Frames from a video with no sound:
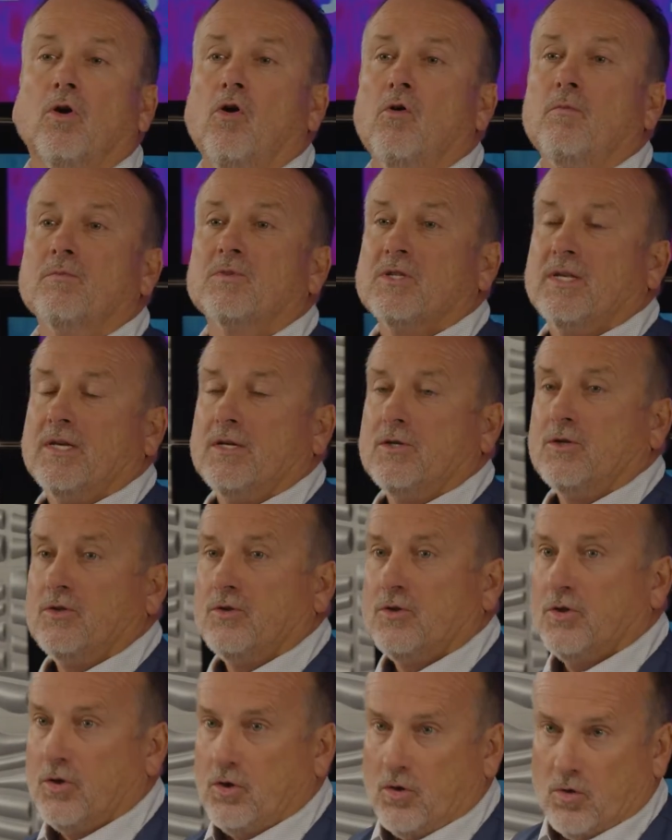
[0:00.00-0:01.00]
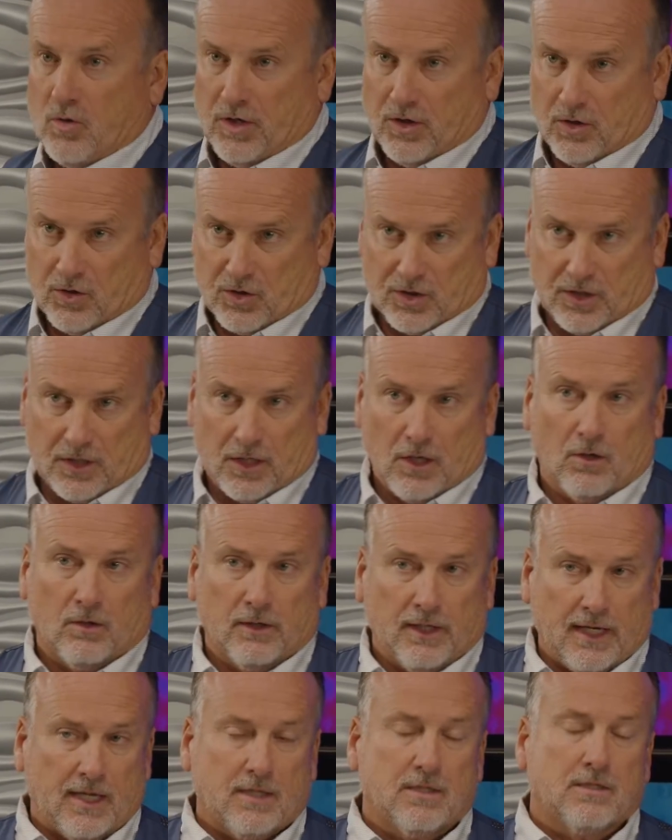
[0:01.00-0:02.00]
homes than 2 years ago.
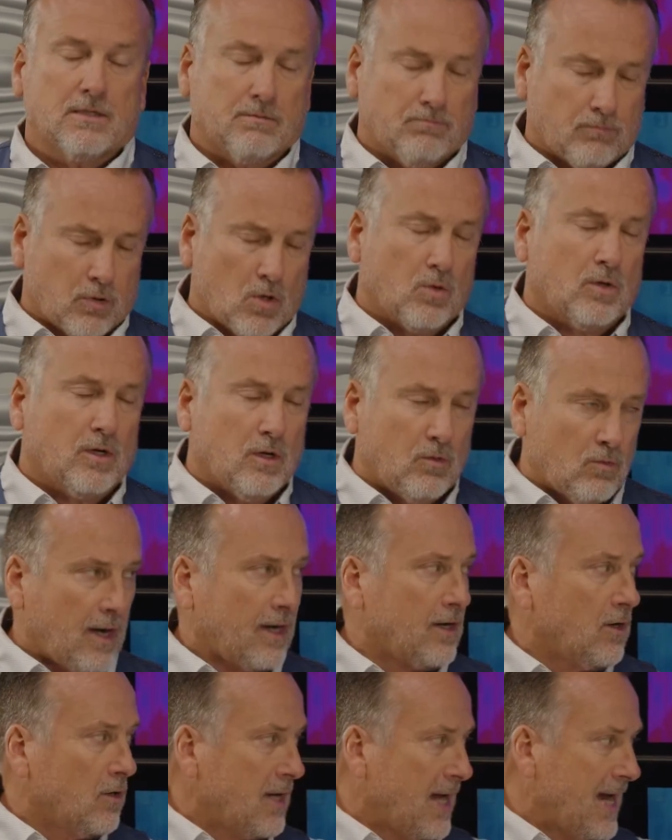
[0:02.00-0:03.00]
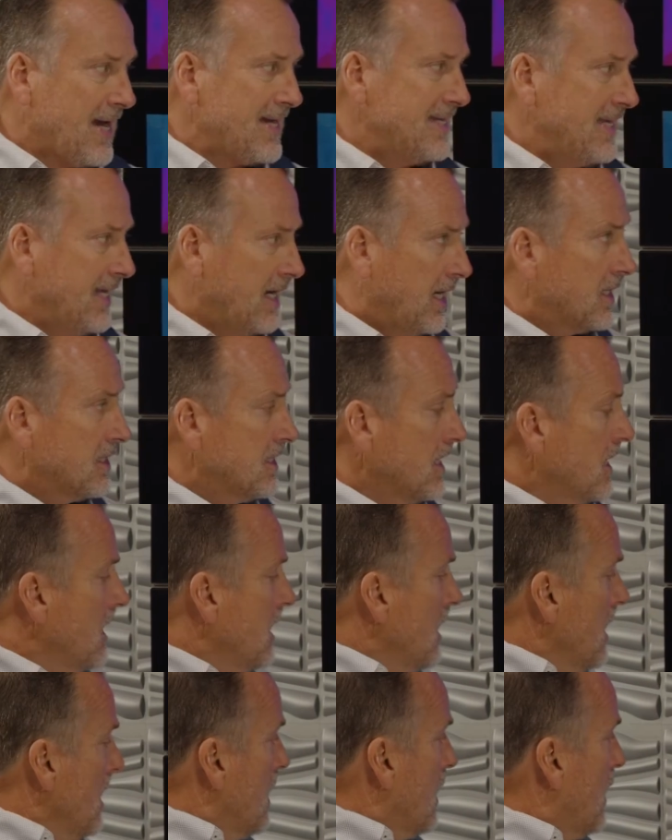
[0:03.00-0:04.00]
Yes, broken record. I get it.
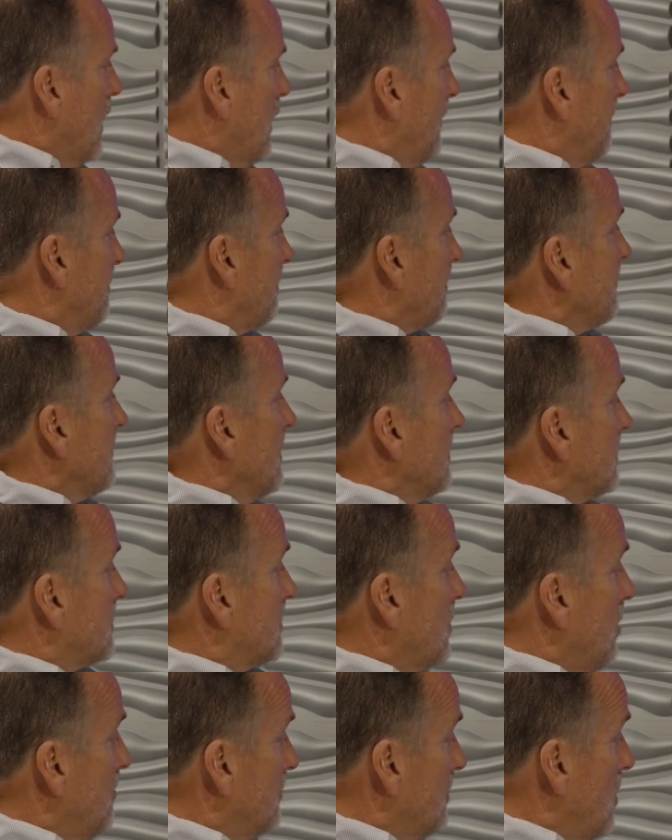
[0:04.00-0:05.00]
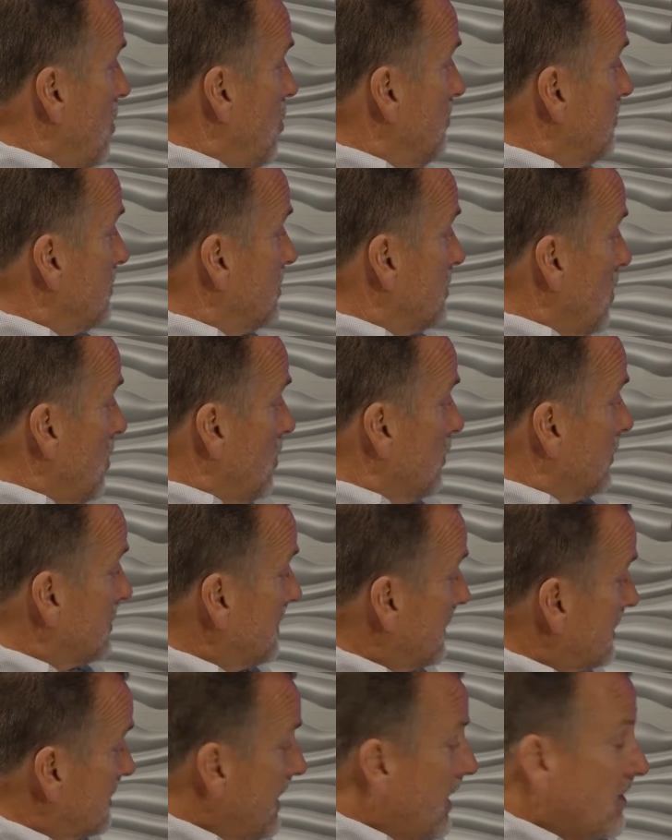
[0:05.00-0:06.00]
Some homes sold,
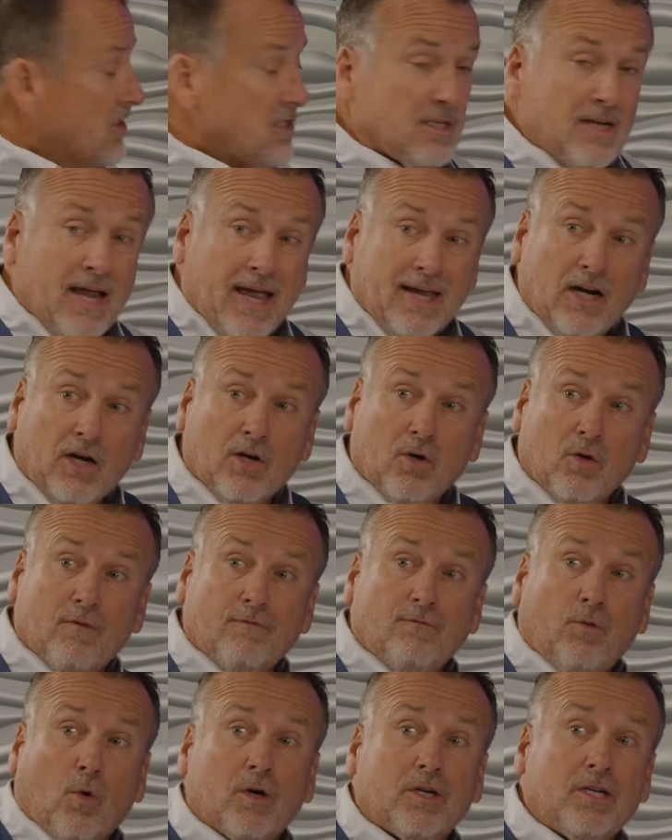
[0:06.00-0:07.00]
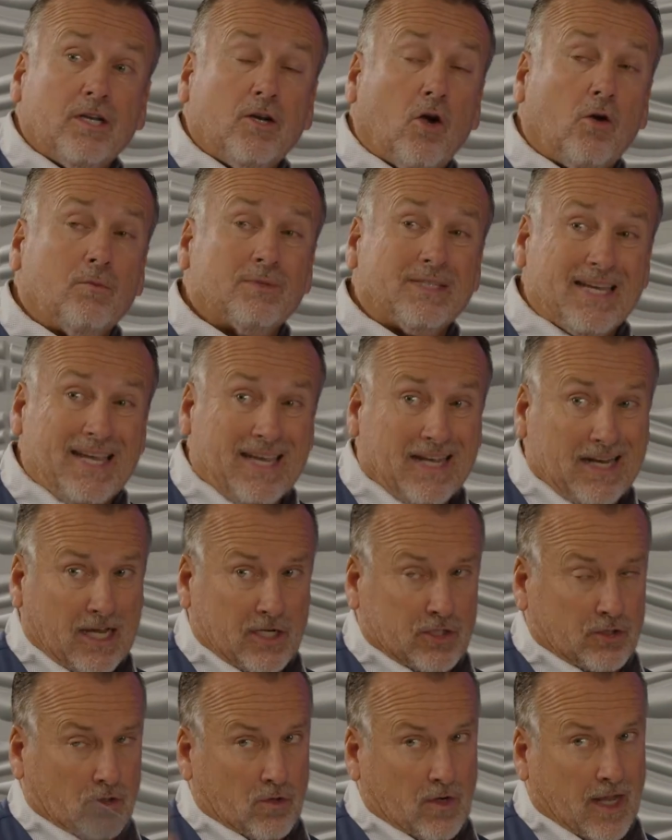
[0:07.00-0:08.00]
6,914 homes in
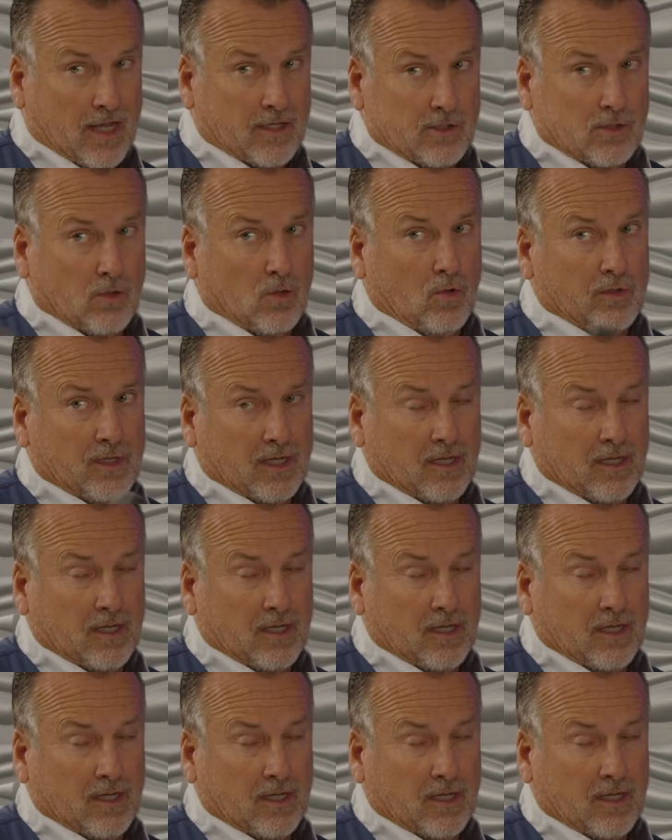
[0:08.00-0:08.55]
escrow, not sold,